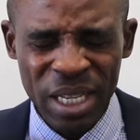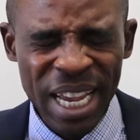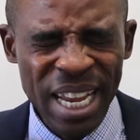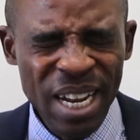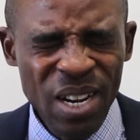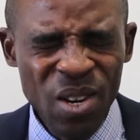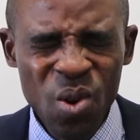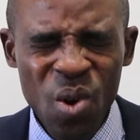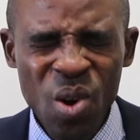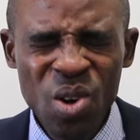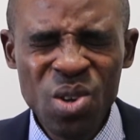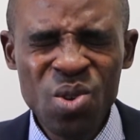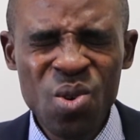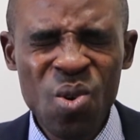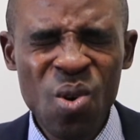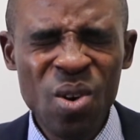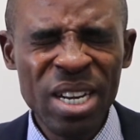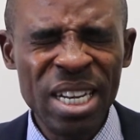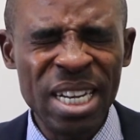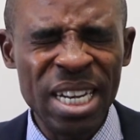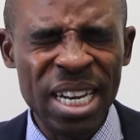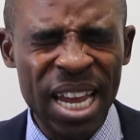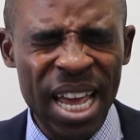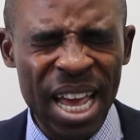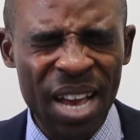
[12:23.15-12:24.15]
And Lord God
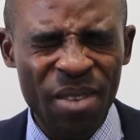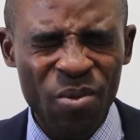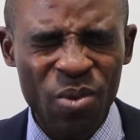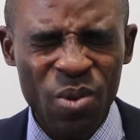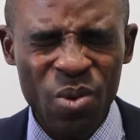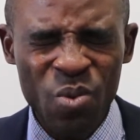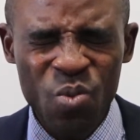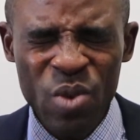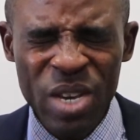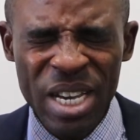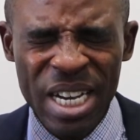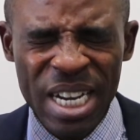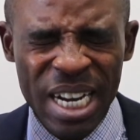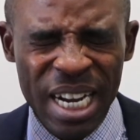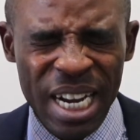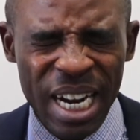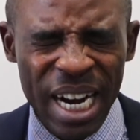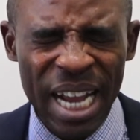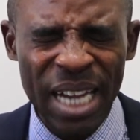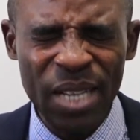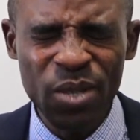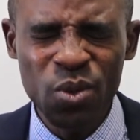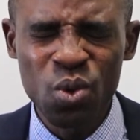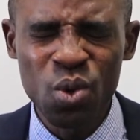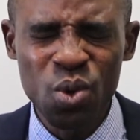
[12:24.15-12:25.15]
in heaven, we
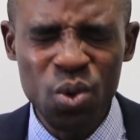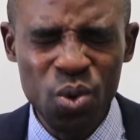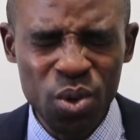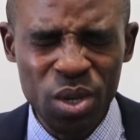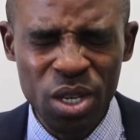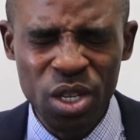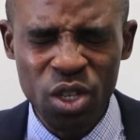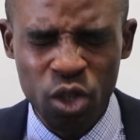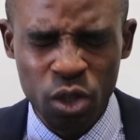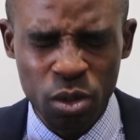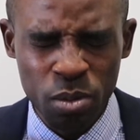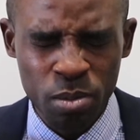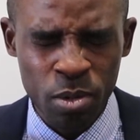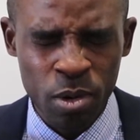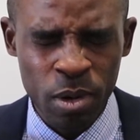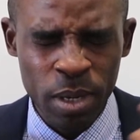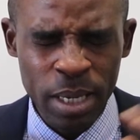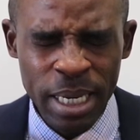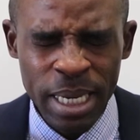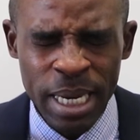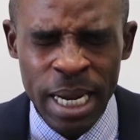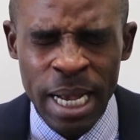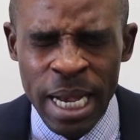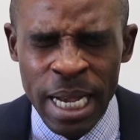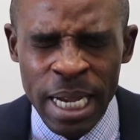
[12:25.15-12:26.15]
cry to you this
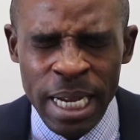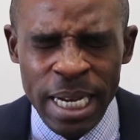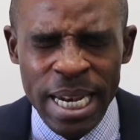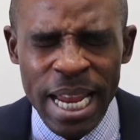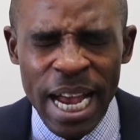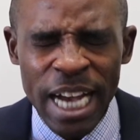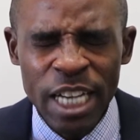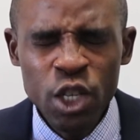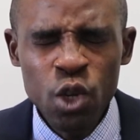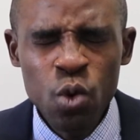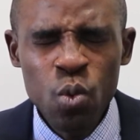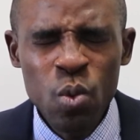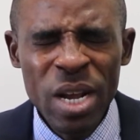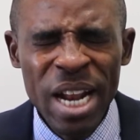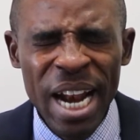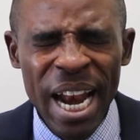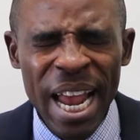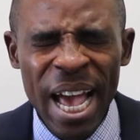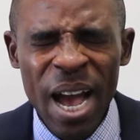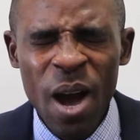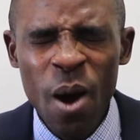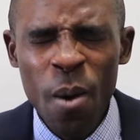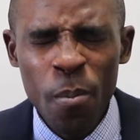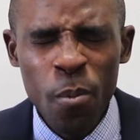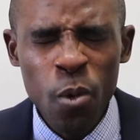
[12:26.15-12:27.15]
morning that you will
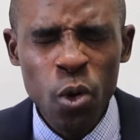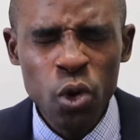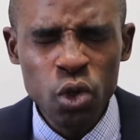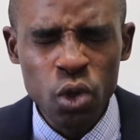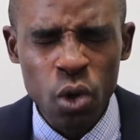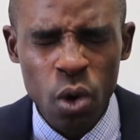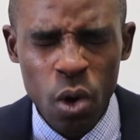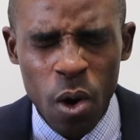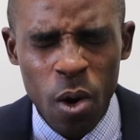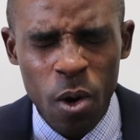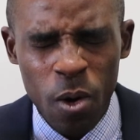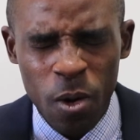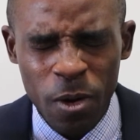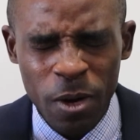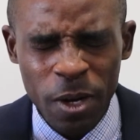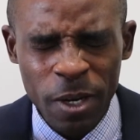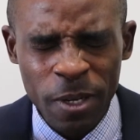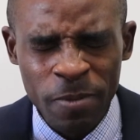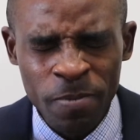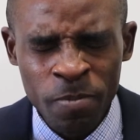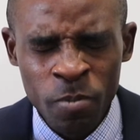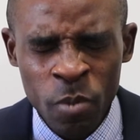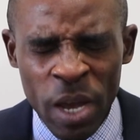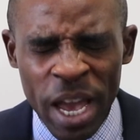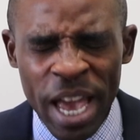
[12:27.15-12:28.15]
help us all
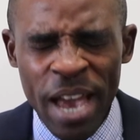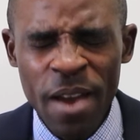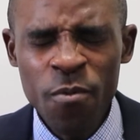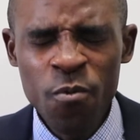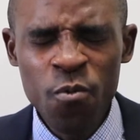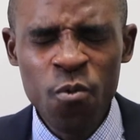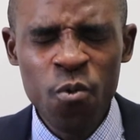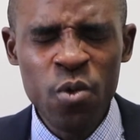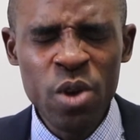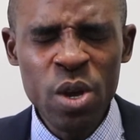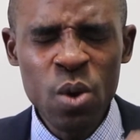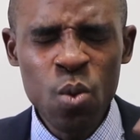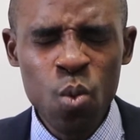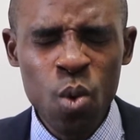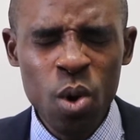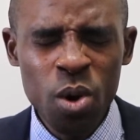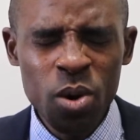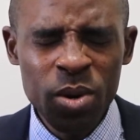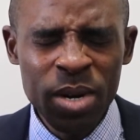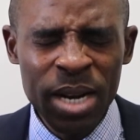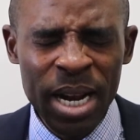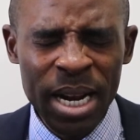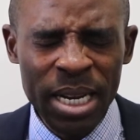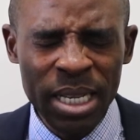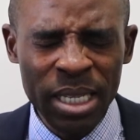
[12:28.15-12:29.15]
everyone
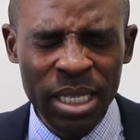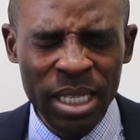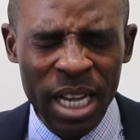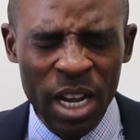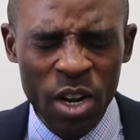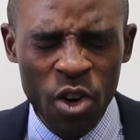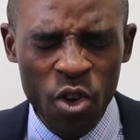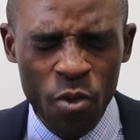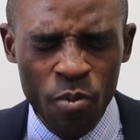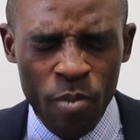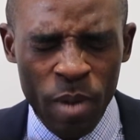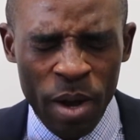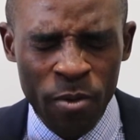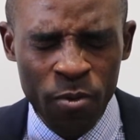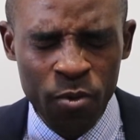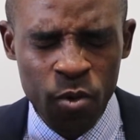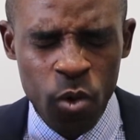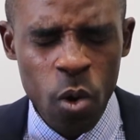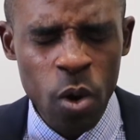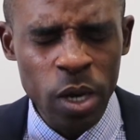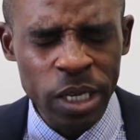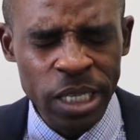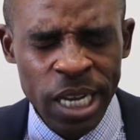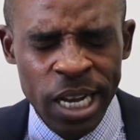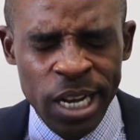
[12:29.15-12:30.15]
under the sound of my
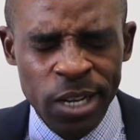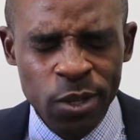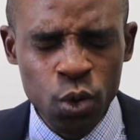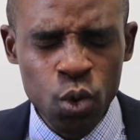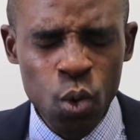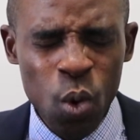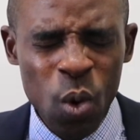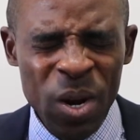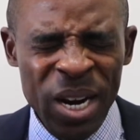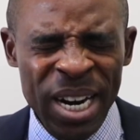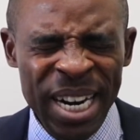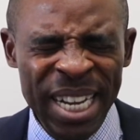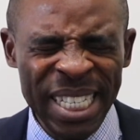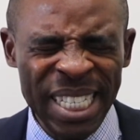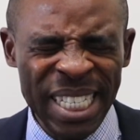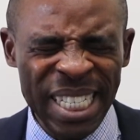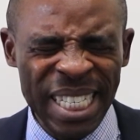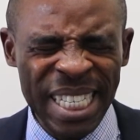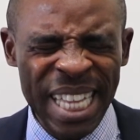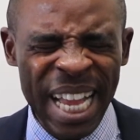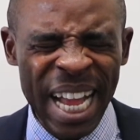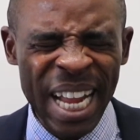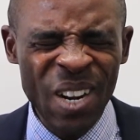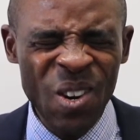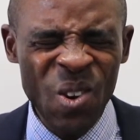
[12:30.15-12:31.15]
voice to
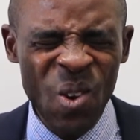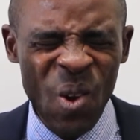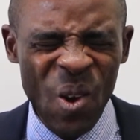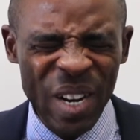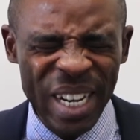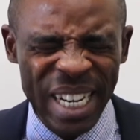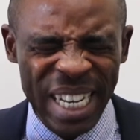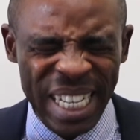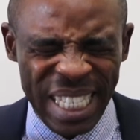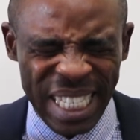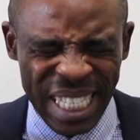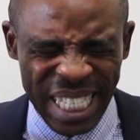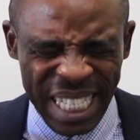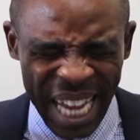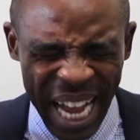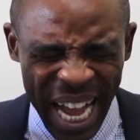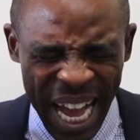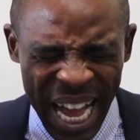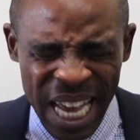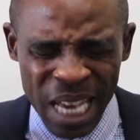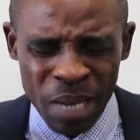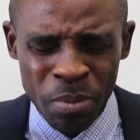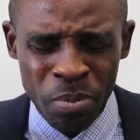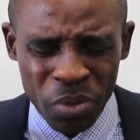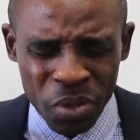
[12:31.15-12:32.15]
understand, Lord, the
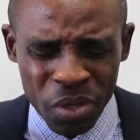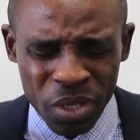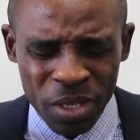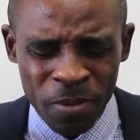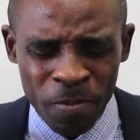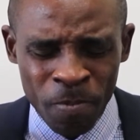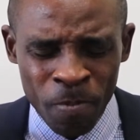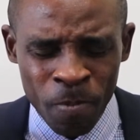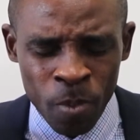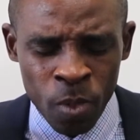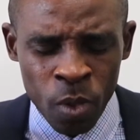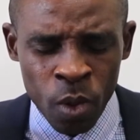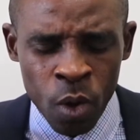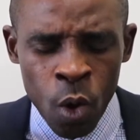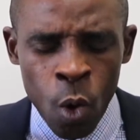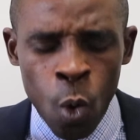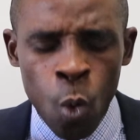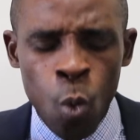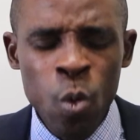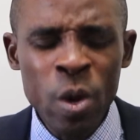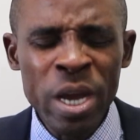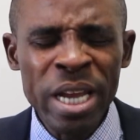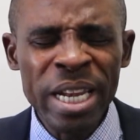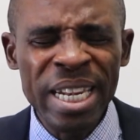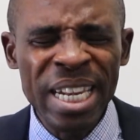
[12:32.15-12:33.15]
times
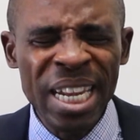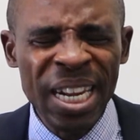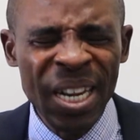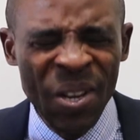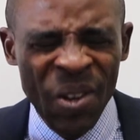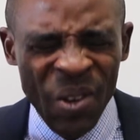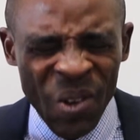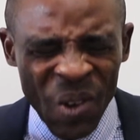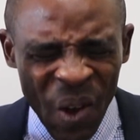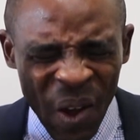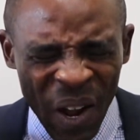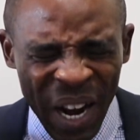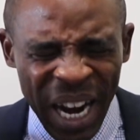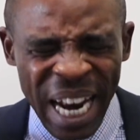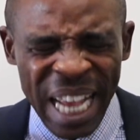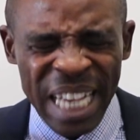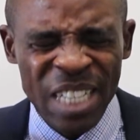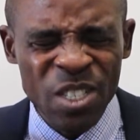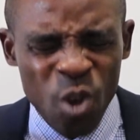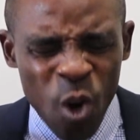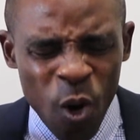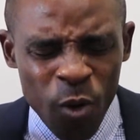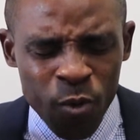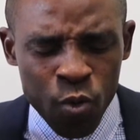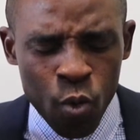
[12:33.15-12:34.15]
with the
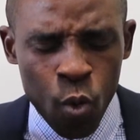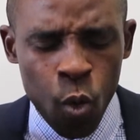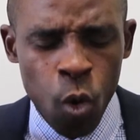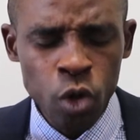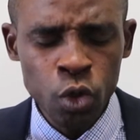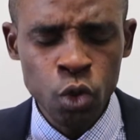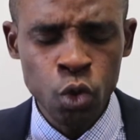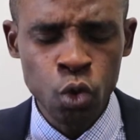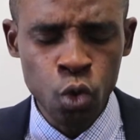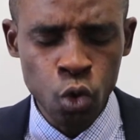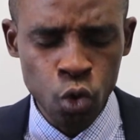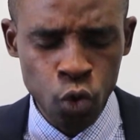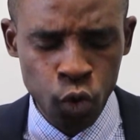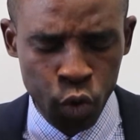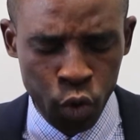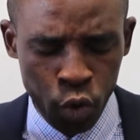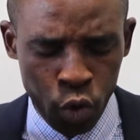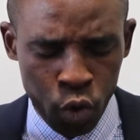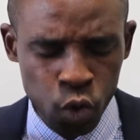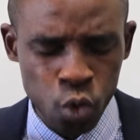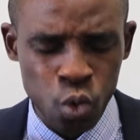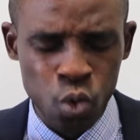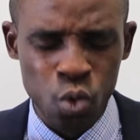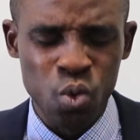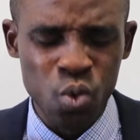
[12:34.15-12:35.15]
knowledge of what to
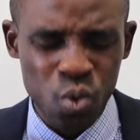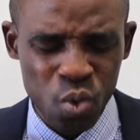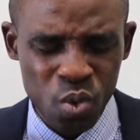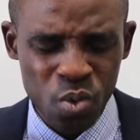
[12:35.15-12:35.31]
do